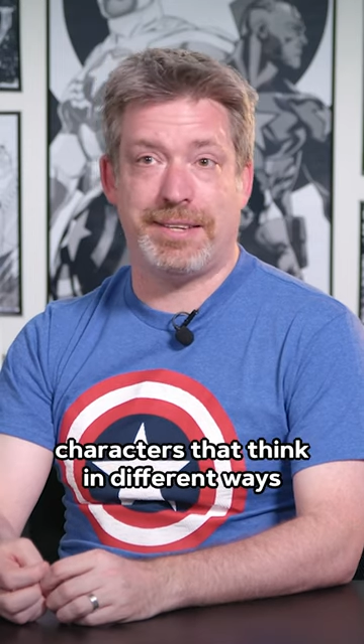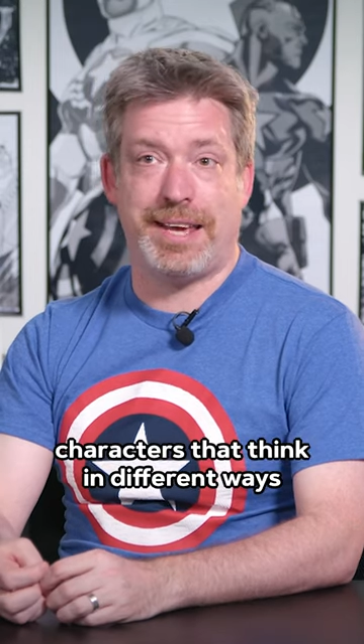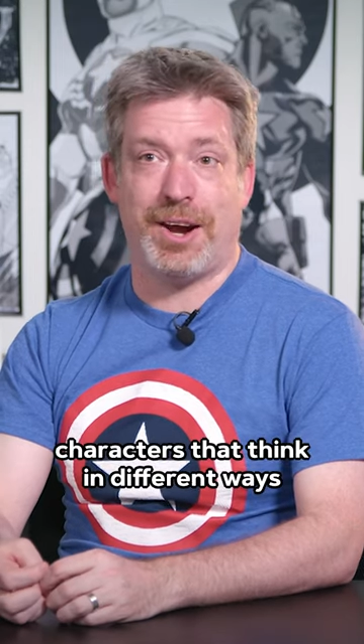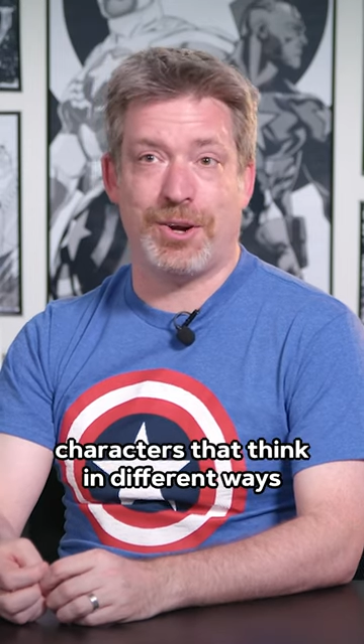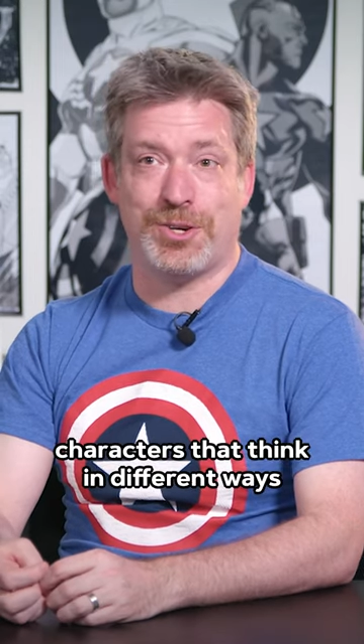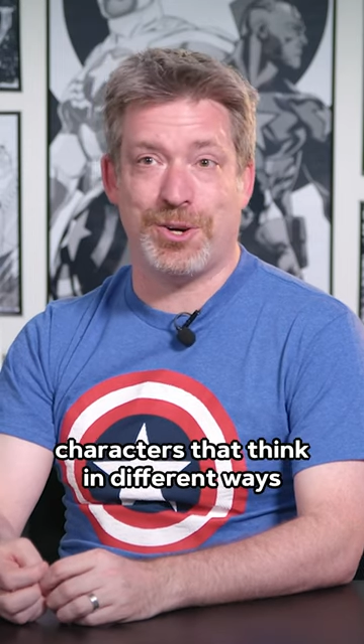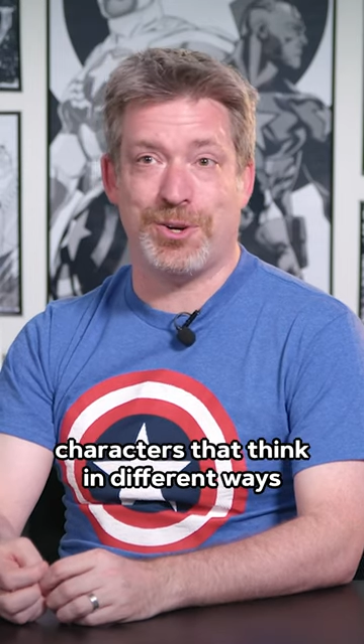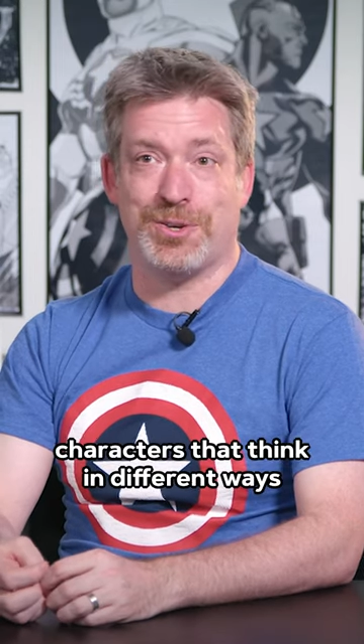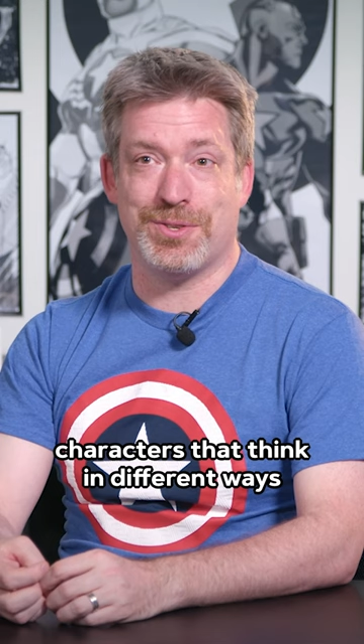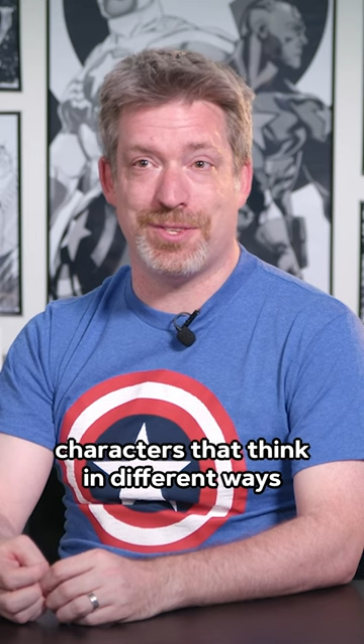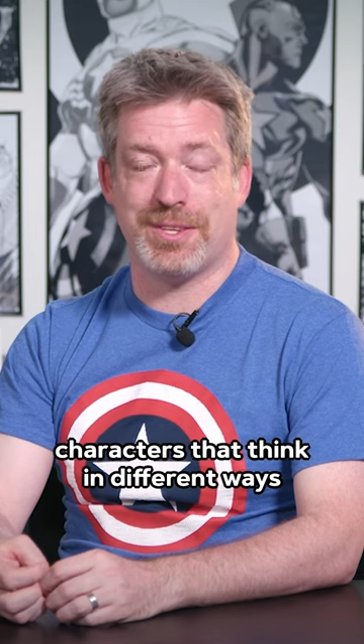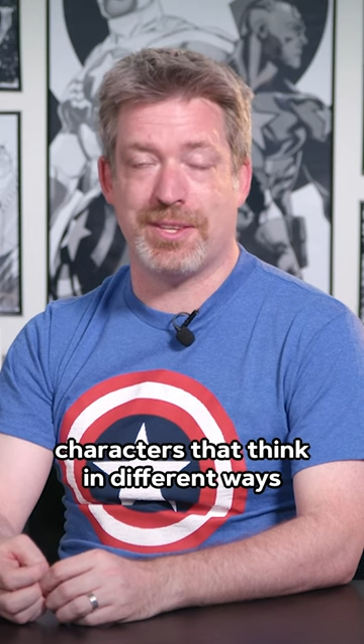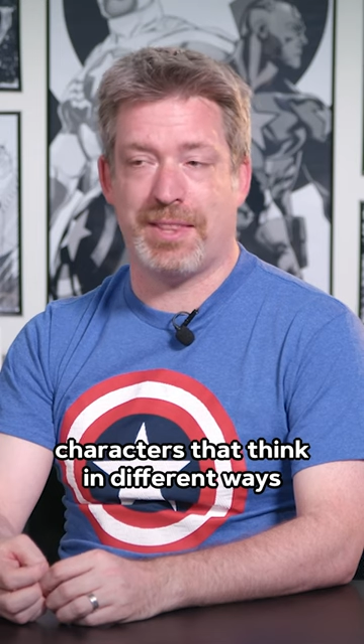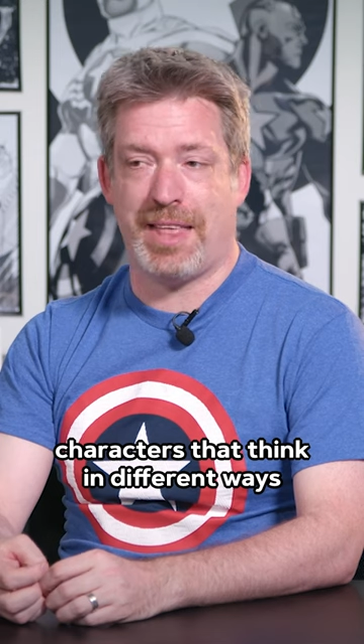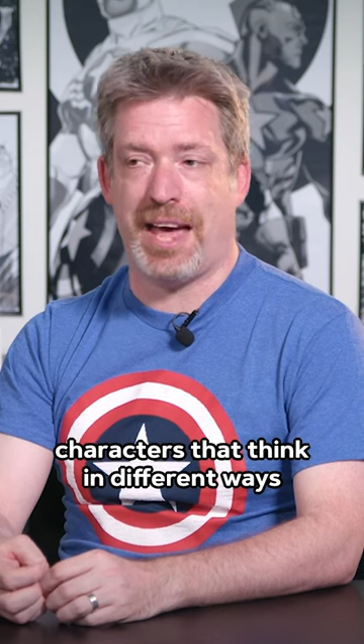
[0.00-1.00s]

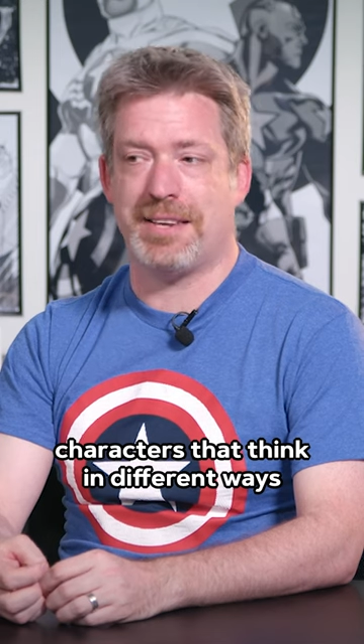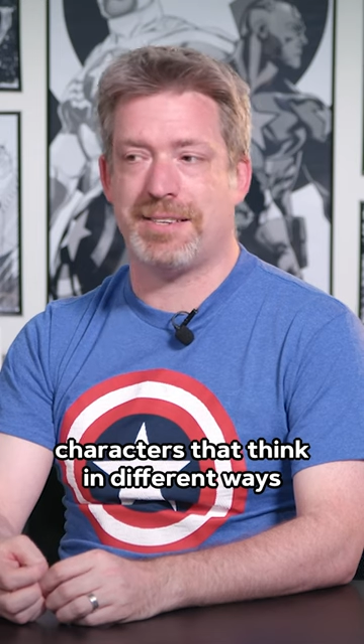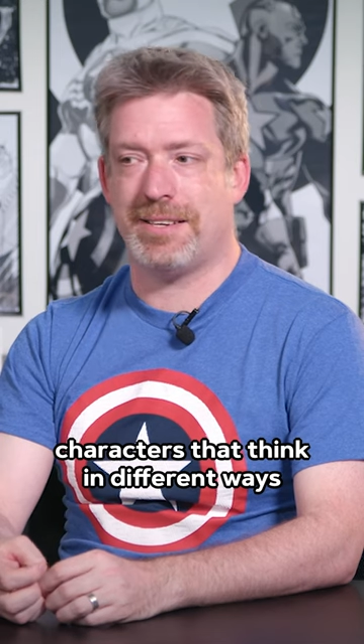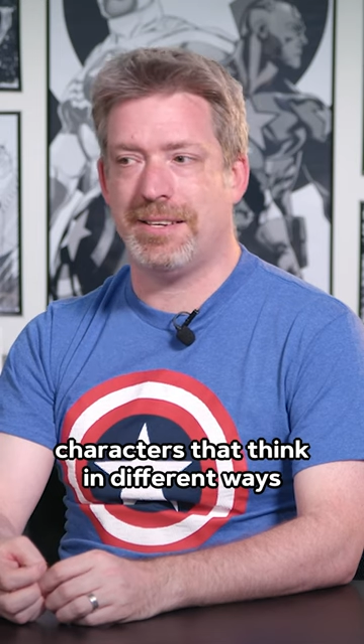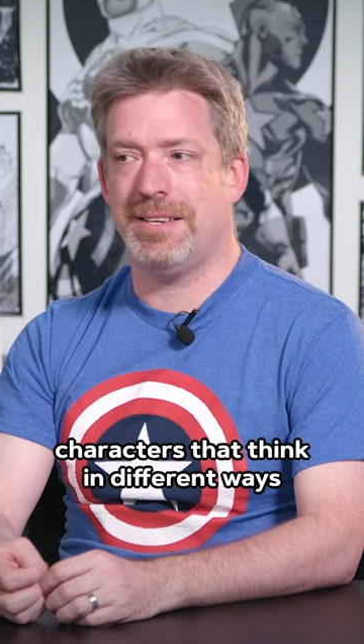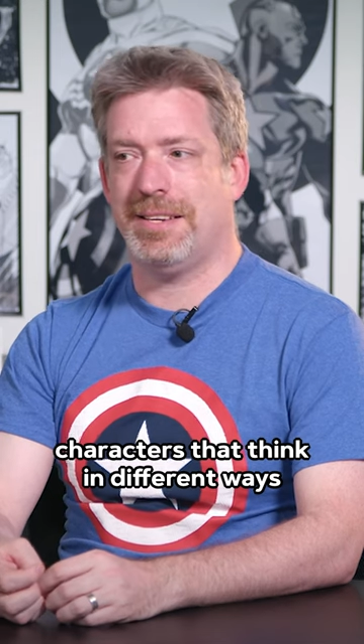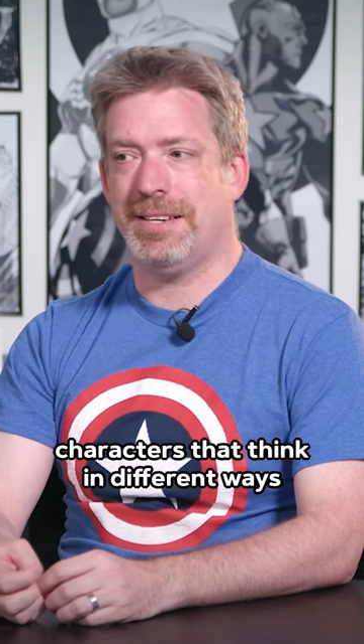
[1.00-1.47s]
characters that